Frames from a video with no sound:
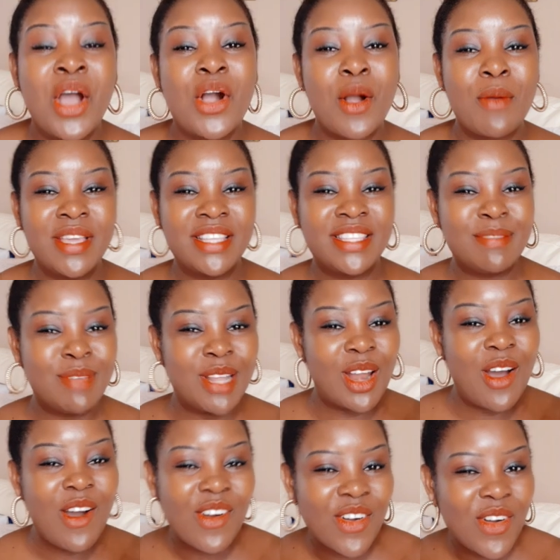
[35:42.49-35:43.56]
Comment
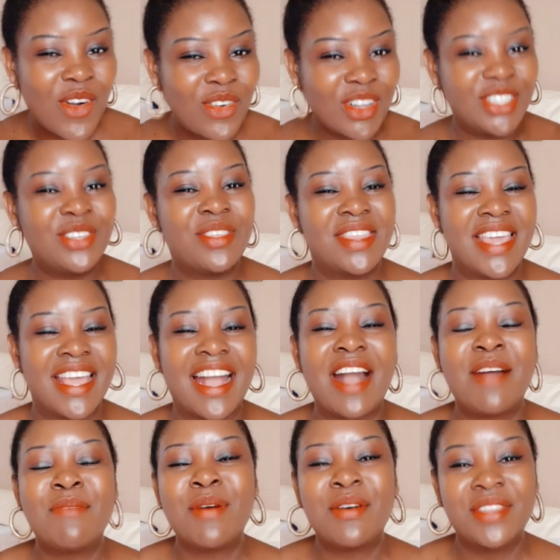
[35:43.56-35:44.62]
below what you think
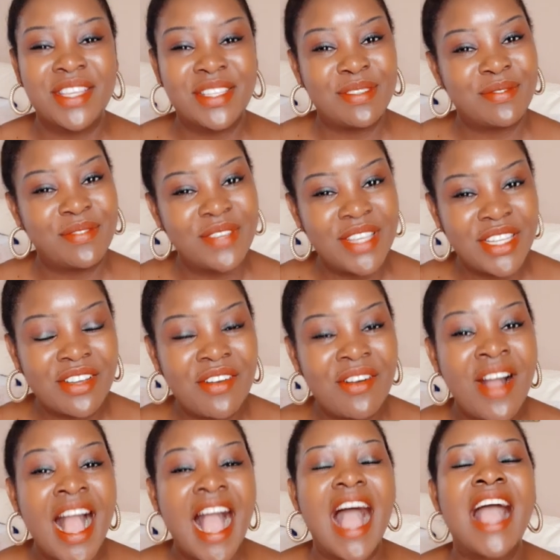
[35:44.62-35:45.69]
about this
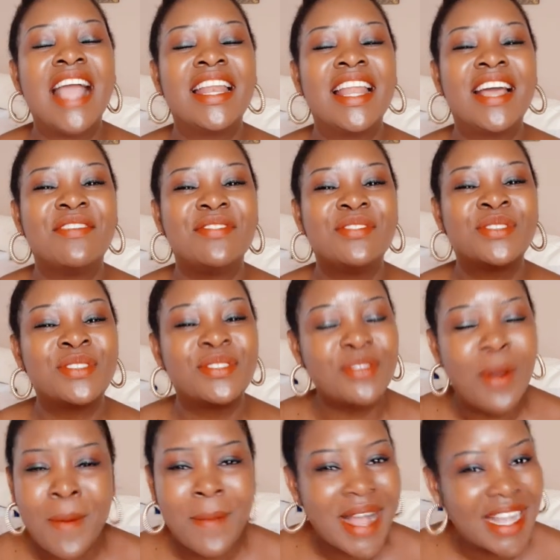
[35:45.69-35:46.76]
video. I love you
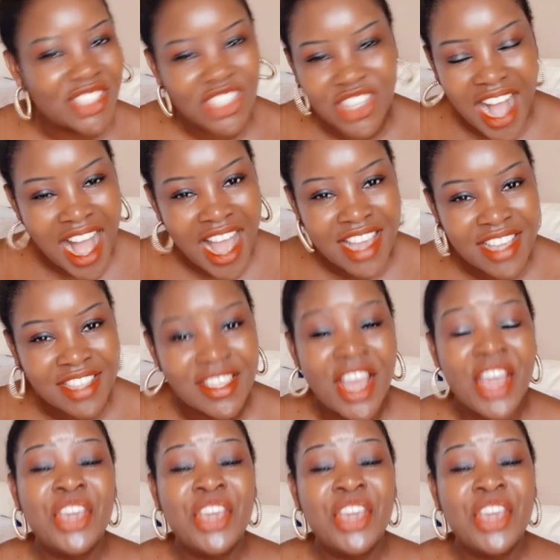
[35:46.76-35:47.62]
so much, guys.